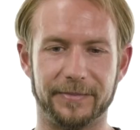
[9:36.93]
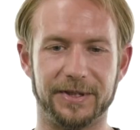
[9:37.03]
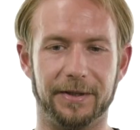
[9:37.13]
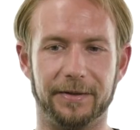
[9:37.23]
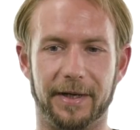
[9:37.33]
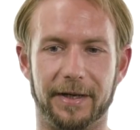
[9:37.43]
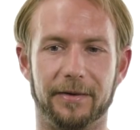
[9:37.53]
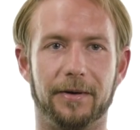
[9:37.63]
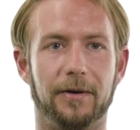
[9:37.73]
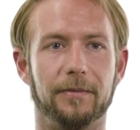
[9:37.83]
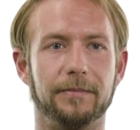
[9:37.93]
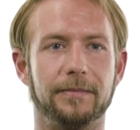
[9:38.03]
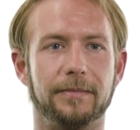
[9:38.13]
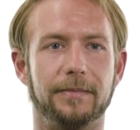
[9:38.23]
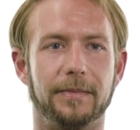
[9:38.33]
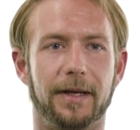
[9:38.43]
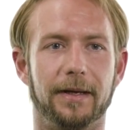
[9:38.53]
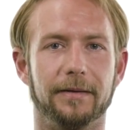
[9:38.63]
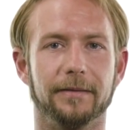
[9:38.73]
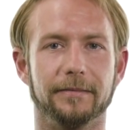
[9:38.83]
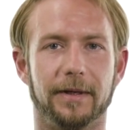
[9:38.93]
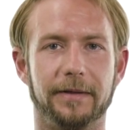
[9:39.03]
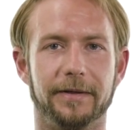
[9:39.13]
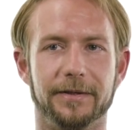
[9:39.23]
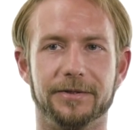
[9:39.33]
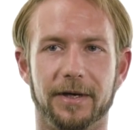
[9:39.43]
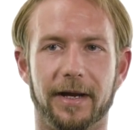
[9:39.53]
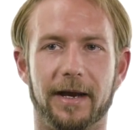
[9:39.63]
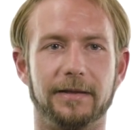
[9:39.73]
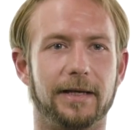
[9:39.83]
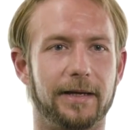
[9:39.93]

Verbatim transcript: So I go home and like a good drug addict,